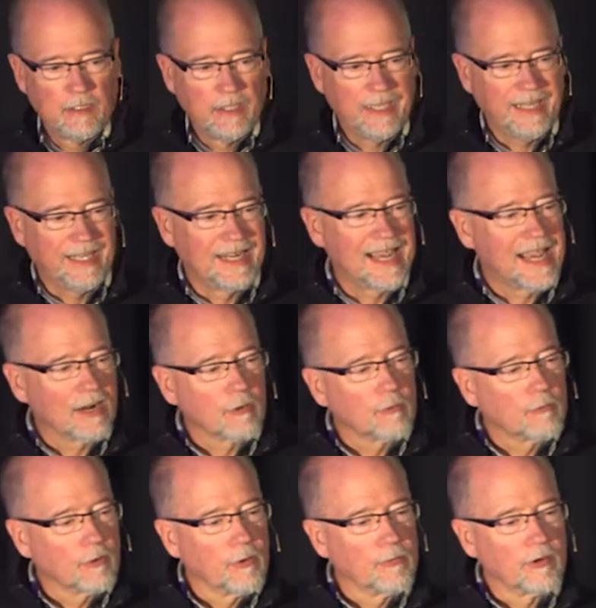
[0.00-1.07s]
in how to
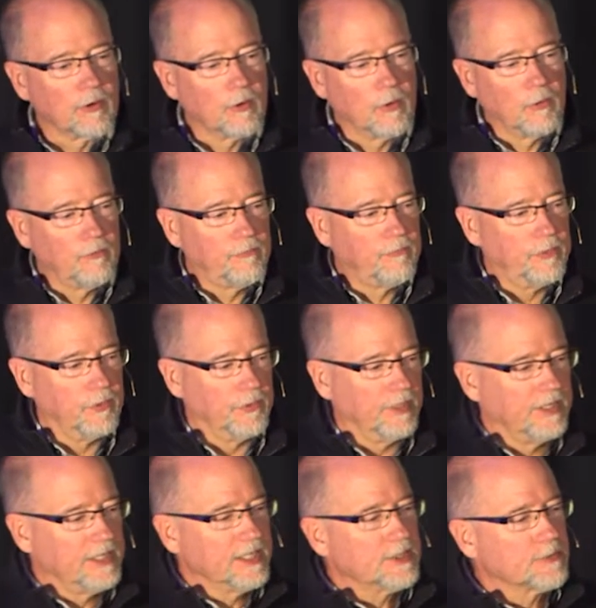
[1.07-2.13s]
grow their own food.
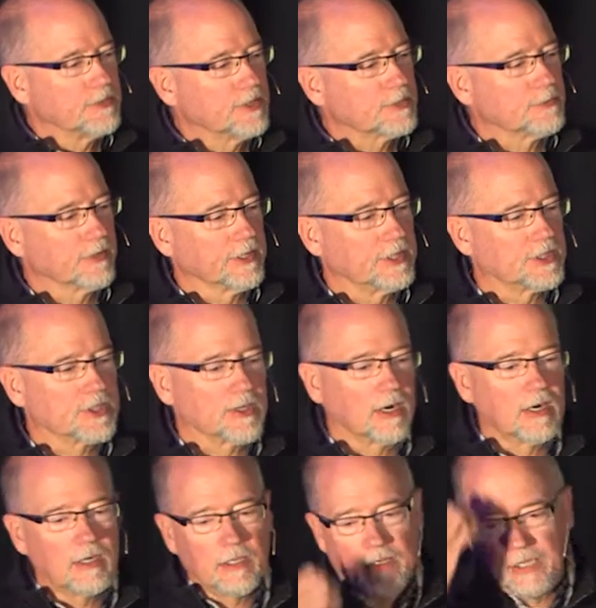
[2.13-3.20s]
And this really
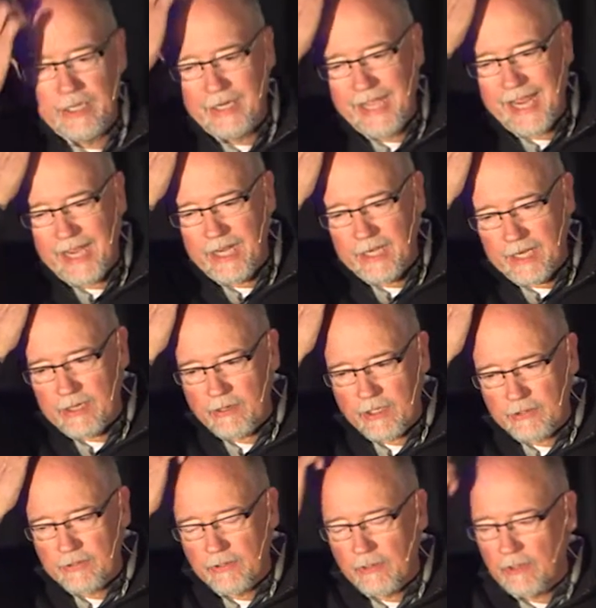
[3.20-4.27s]
started in Haiti
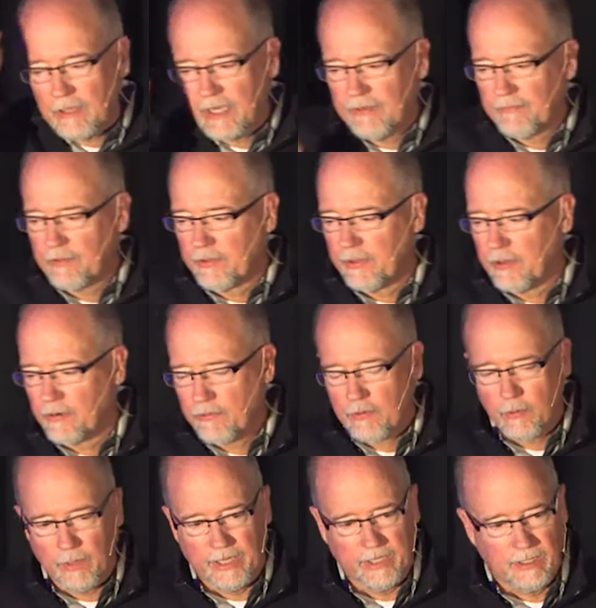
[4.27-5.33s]
not too long after the
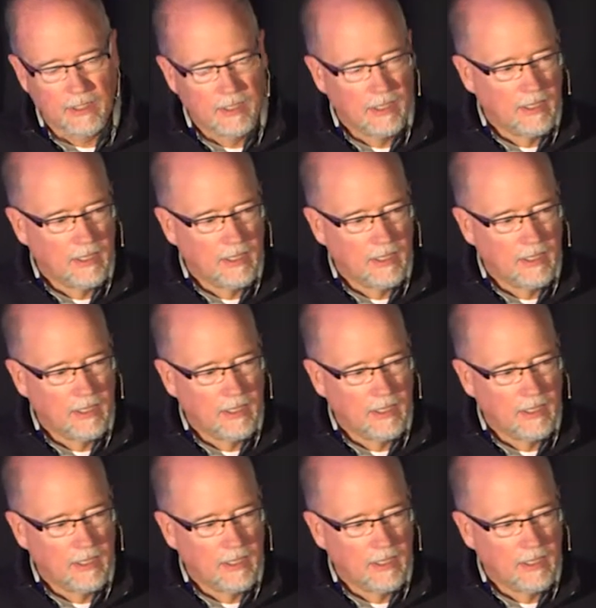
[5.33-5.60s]
earthquake.